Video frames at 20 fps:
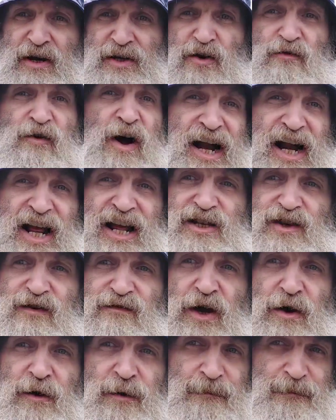it's a great
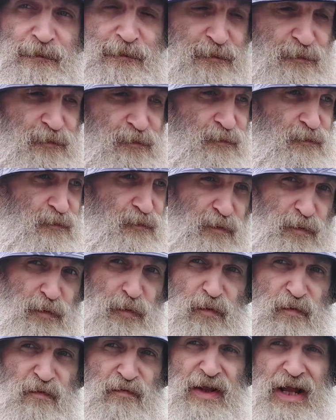interview.
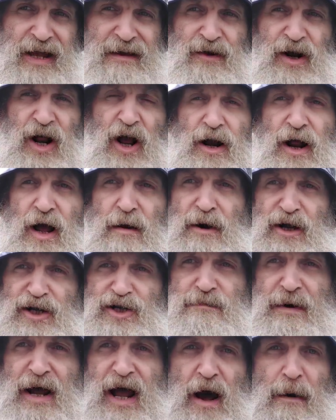If you don't know much
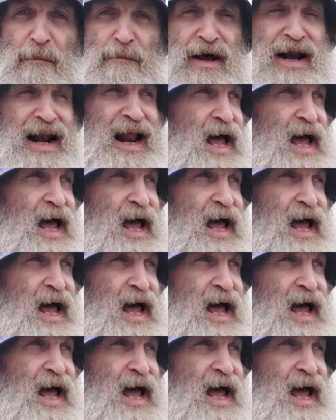about Mile